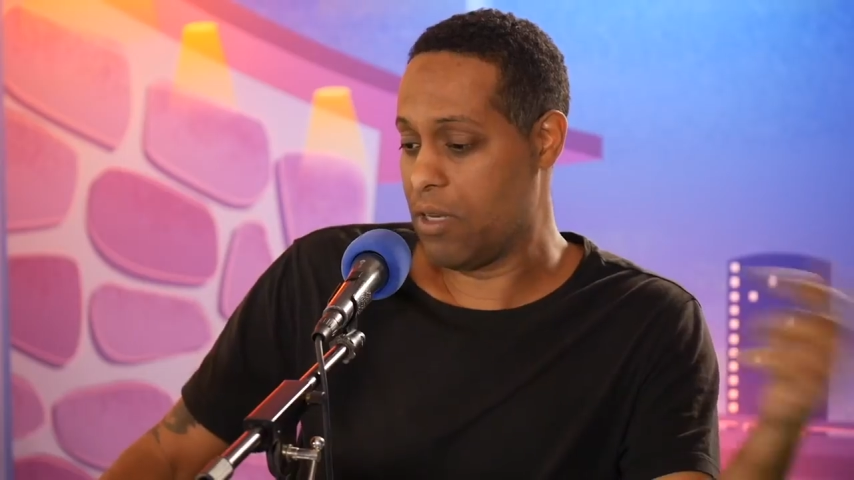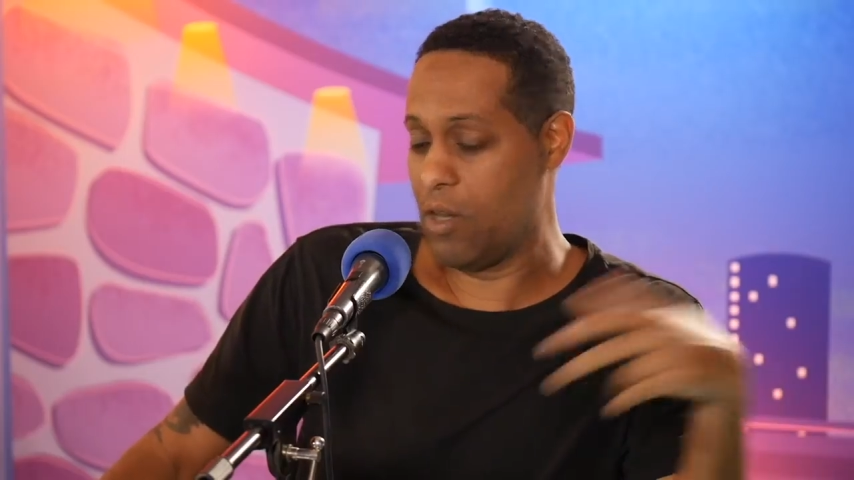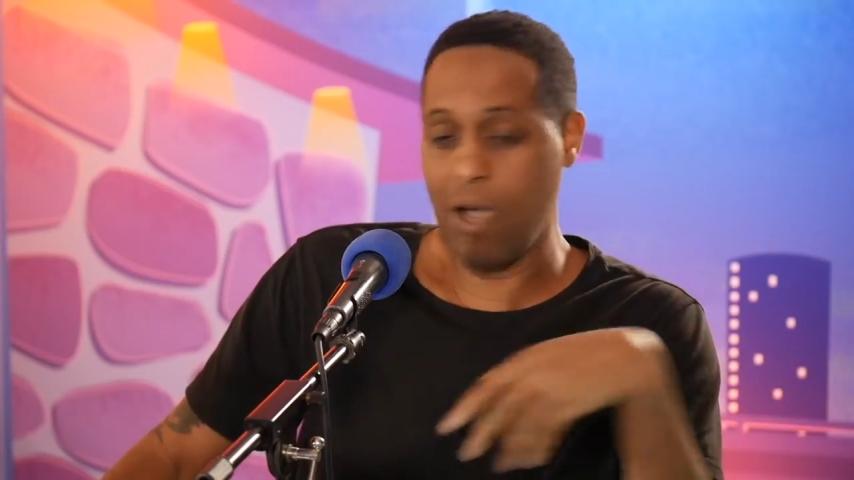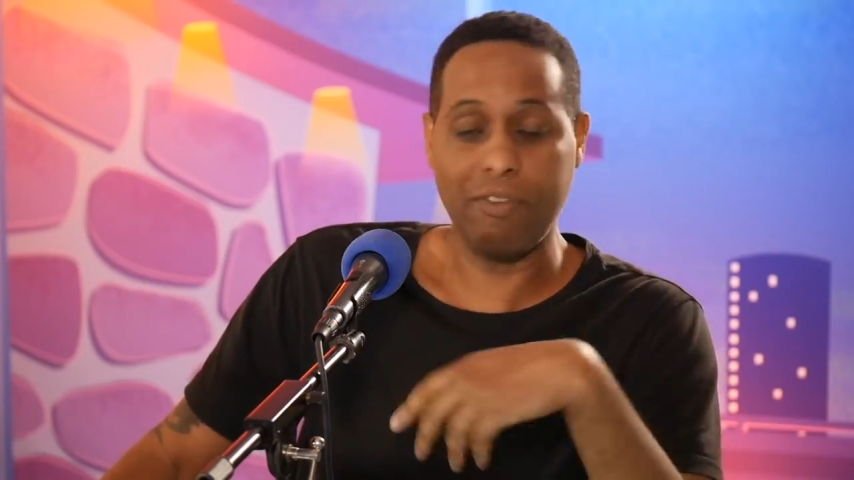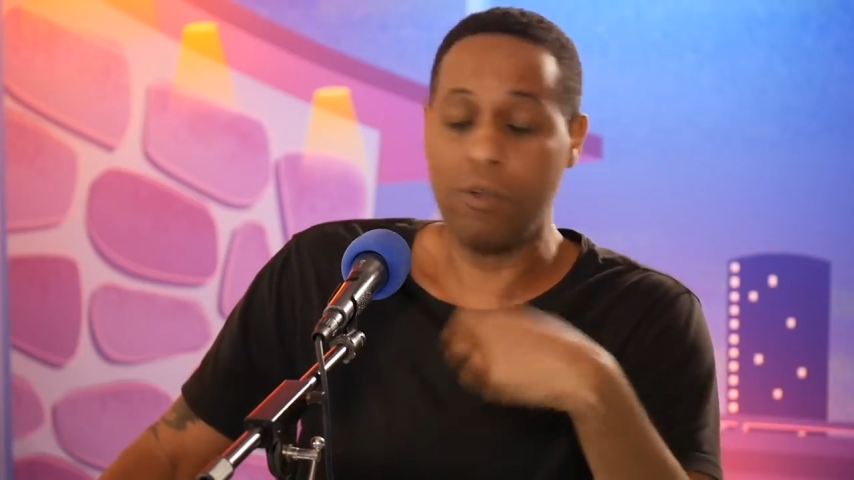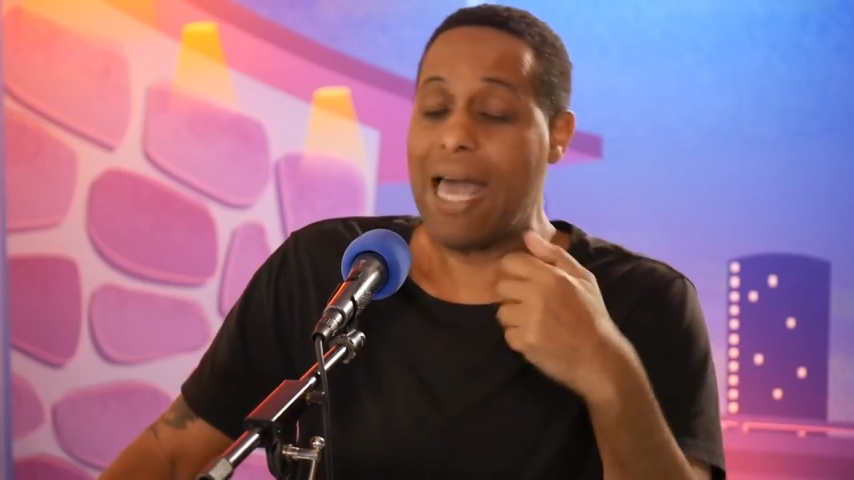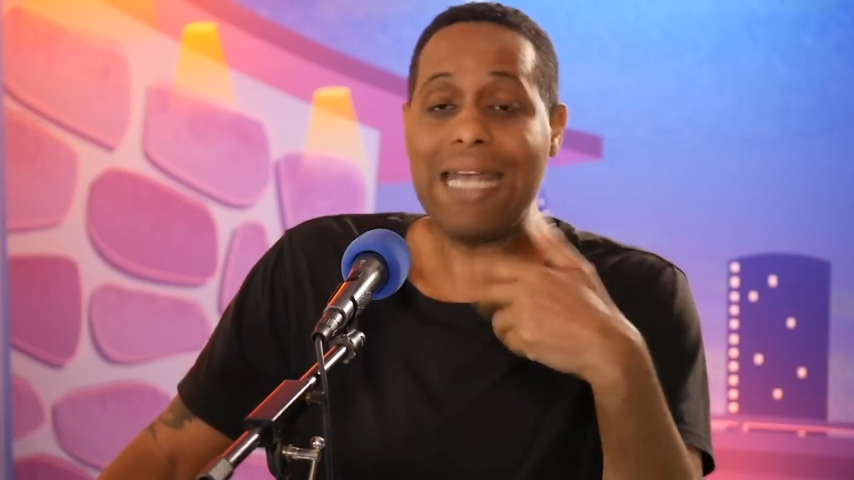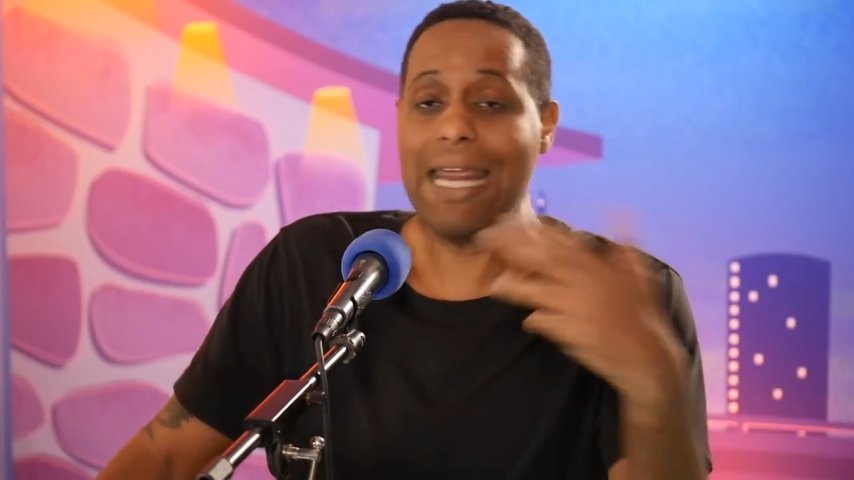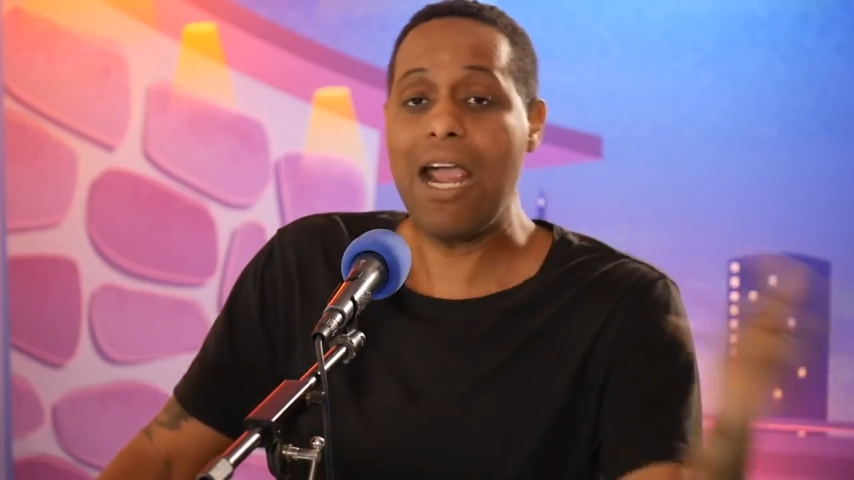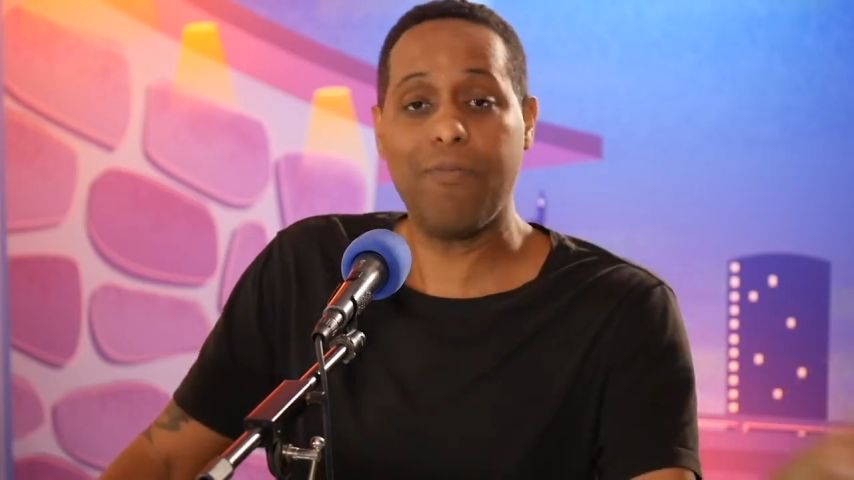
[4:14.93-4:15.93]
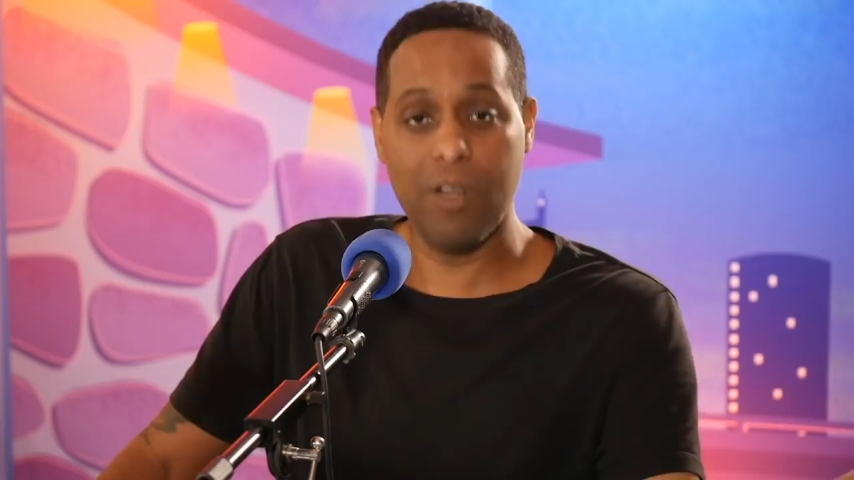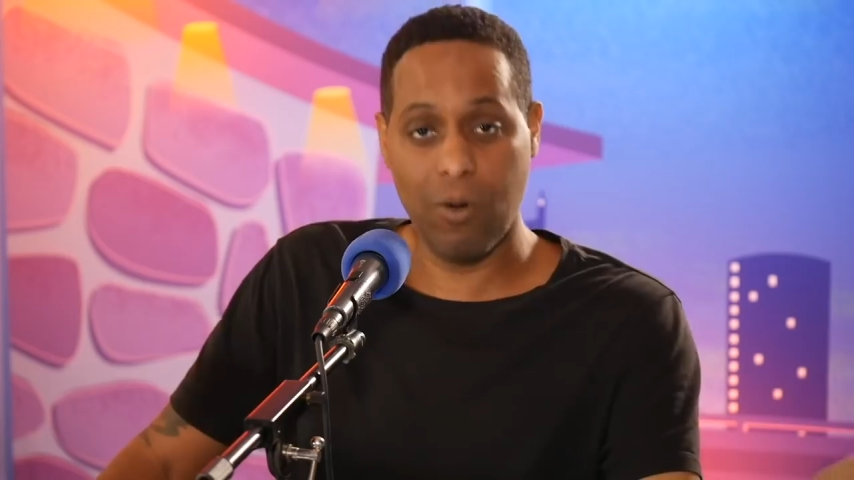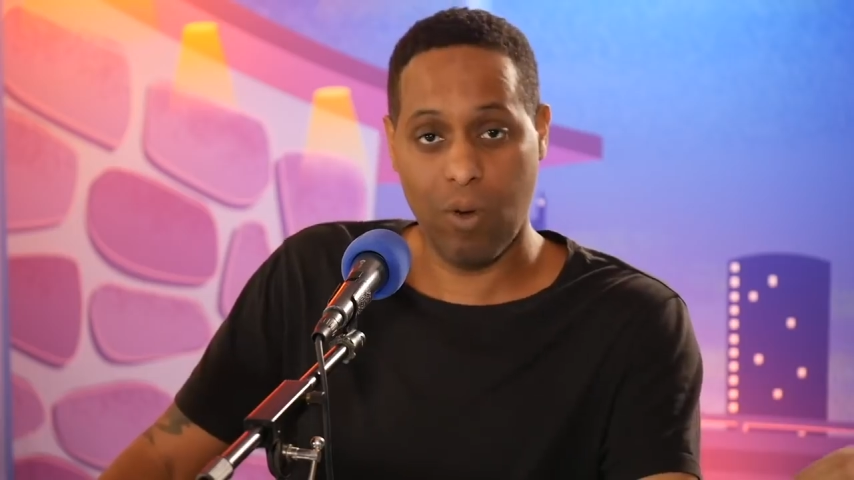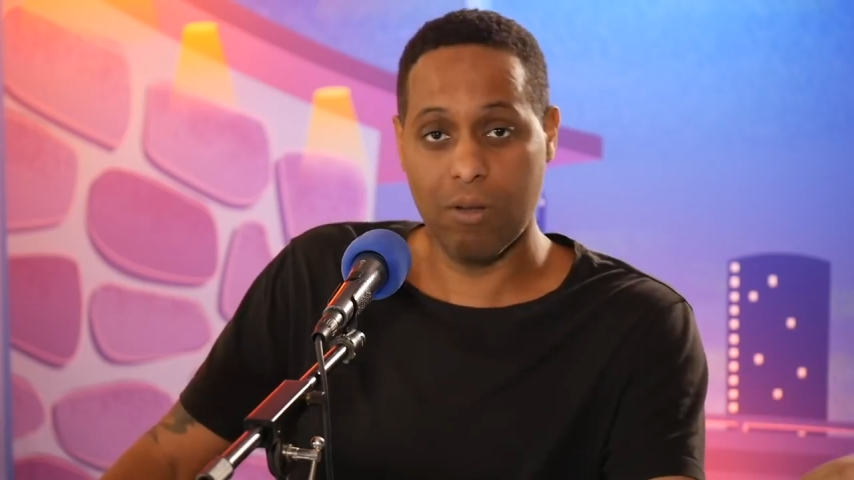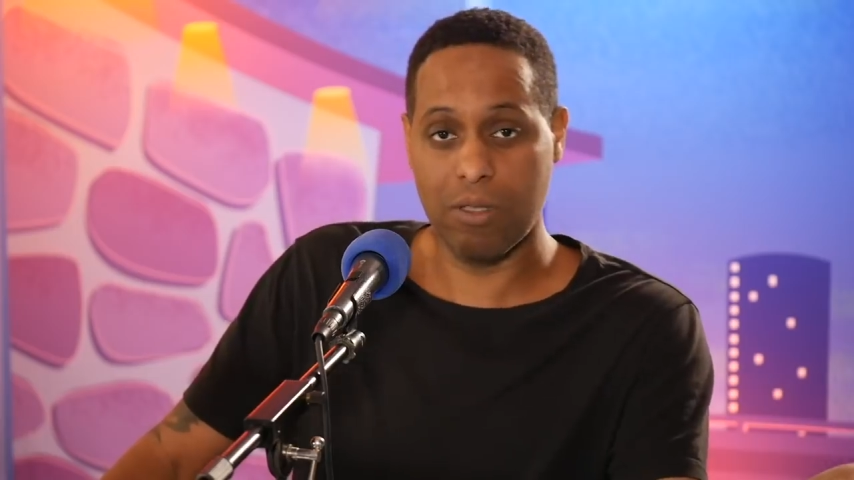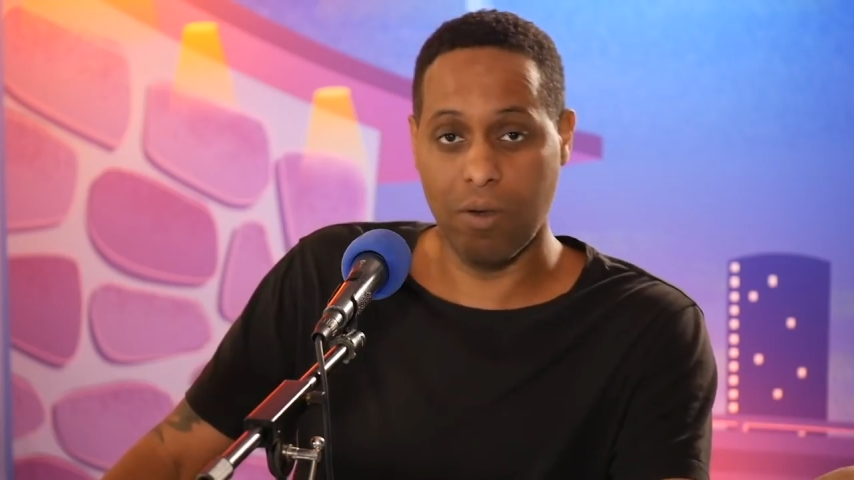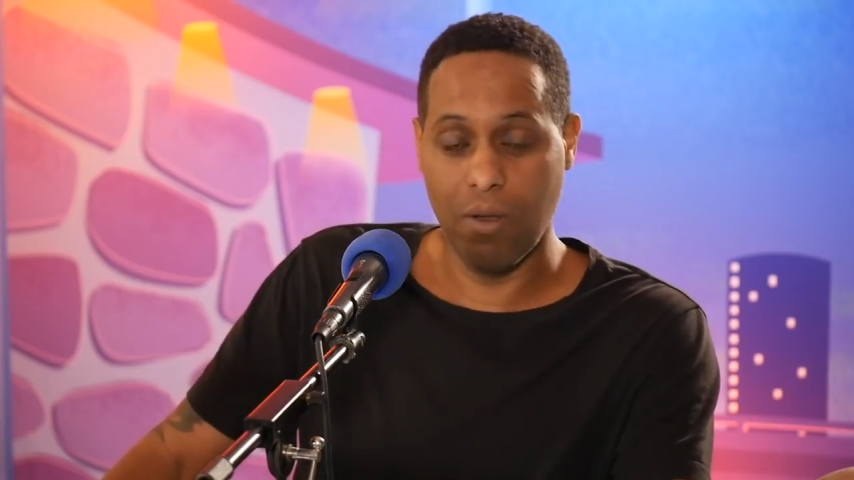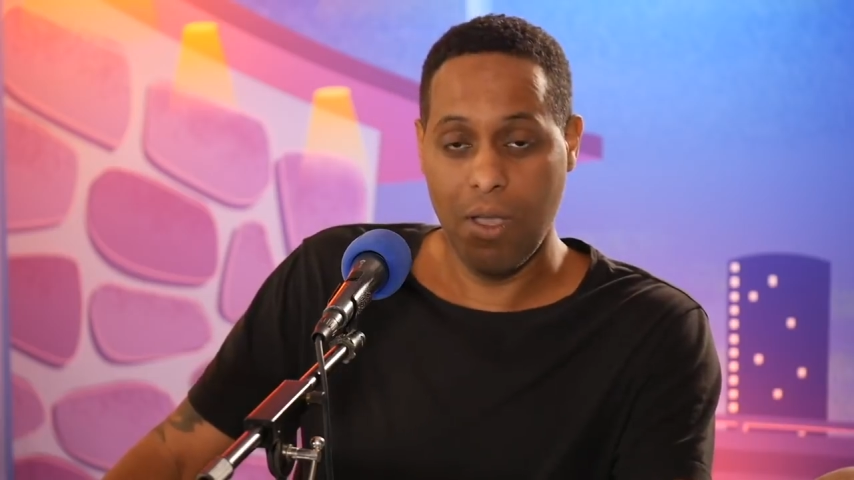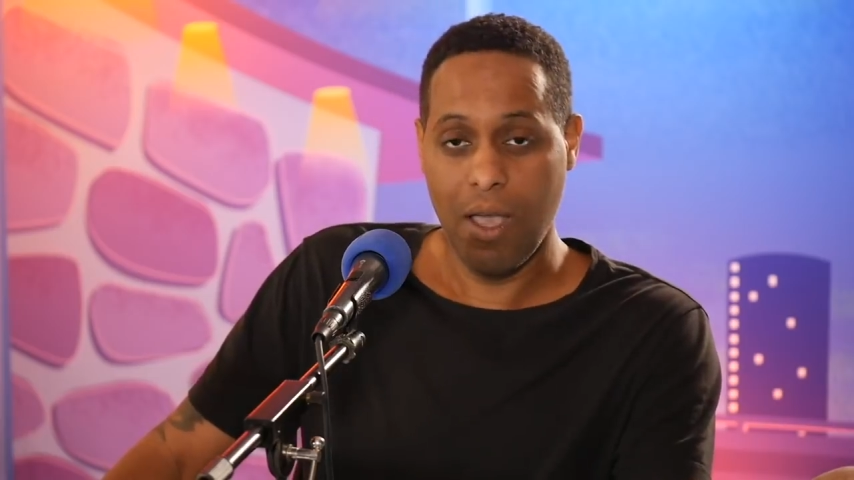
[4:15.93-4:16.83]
you don't have to do that dare if you don't want to.